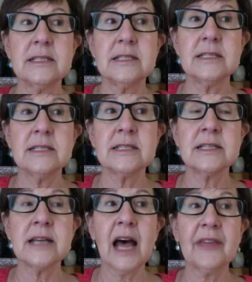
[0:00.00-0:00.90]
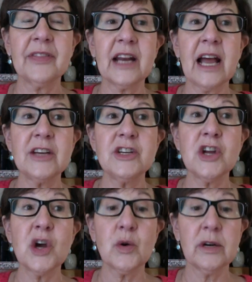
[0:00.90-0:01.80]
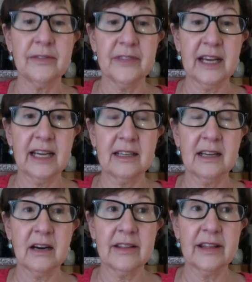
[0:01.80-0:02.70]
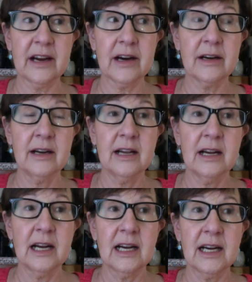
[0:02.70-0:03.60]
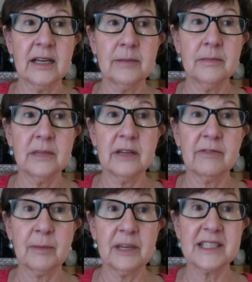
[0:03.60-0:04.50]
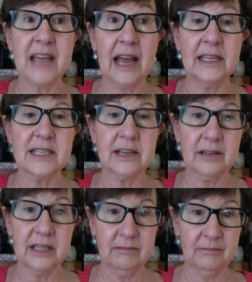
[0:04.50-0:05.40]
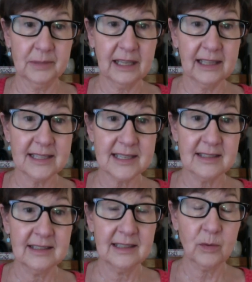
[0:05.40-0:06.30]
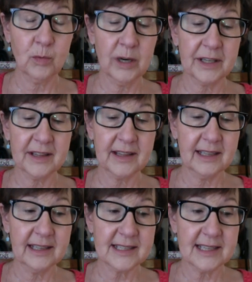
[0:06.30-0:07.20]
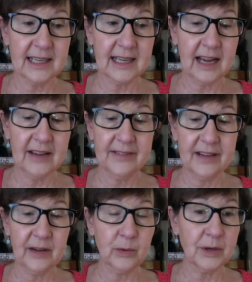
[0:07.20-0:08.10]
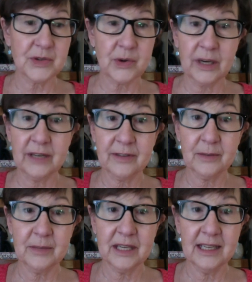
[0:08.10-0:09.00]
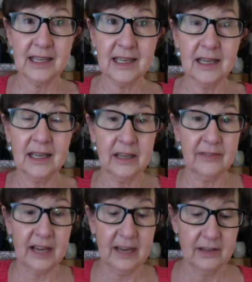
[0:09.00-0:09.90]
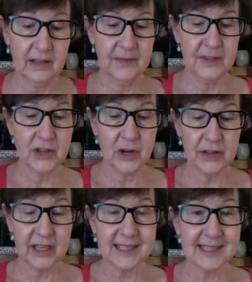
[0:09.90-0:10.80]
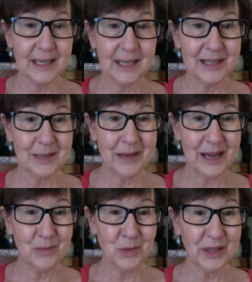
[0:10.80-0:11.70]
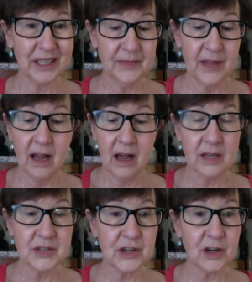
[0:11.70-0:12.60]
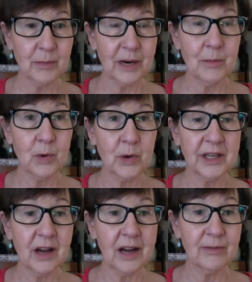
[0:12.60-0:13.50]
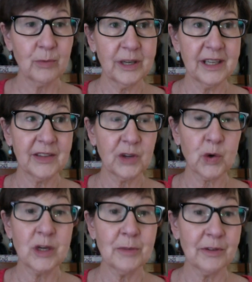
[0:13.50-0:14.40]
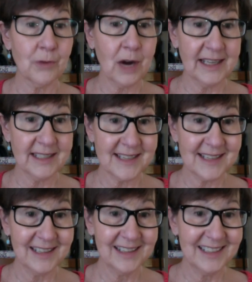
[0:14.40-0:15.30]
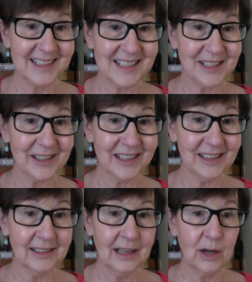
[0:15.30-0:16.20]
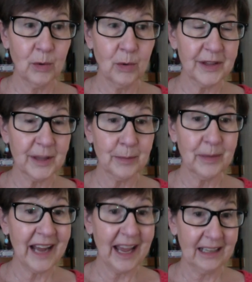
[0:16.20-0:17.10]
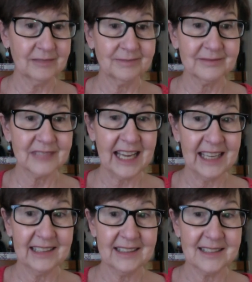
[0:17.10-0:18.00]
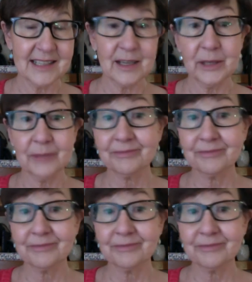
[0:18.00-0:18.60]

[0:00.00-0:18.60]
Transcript: Not that I know of that are there. From a dietary place, one of the things that I have found works great for me, if I know that it's going to be a bad morning, I'll start my morning off with cream of rice cereal with a banana and cinnamon,